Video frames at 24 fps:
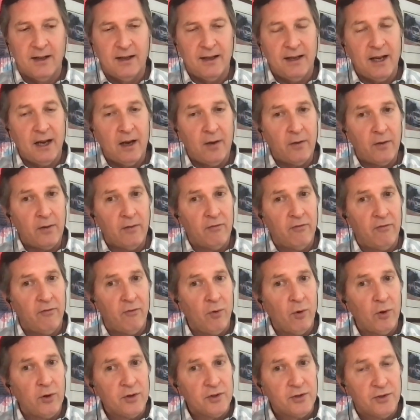Now they're
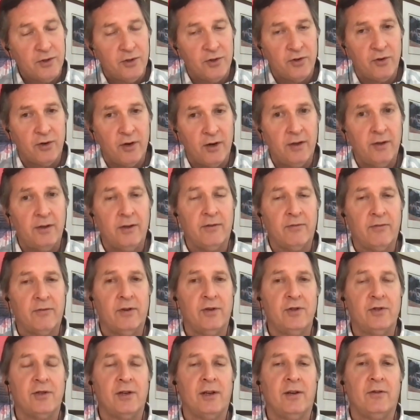forced to try and
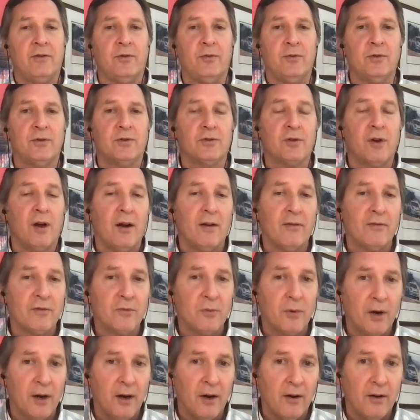differentiate through
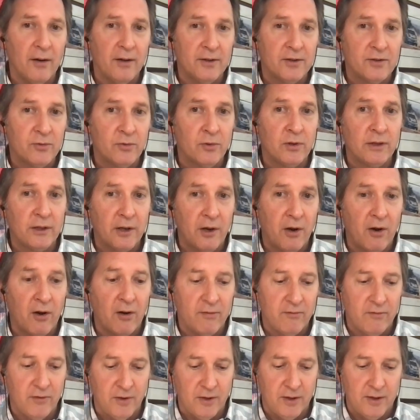software, and it's really
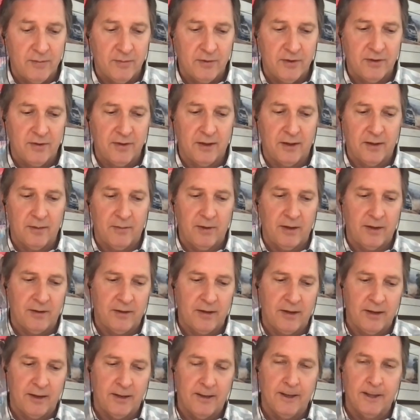hard for them to think about
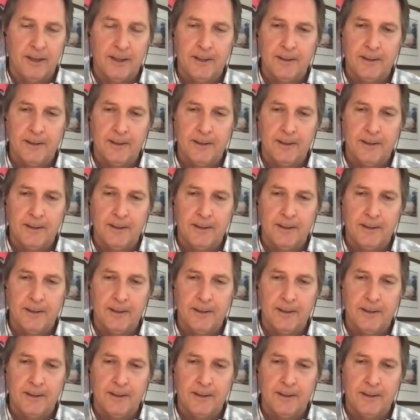that.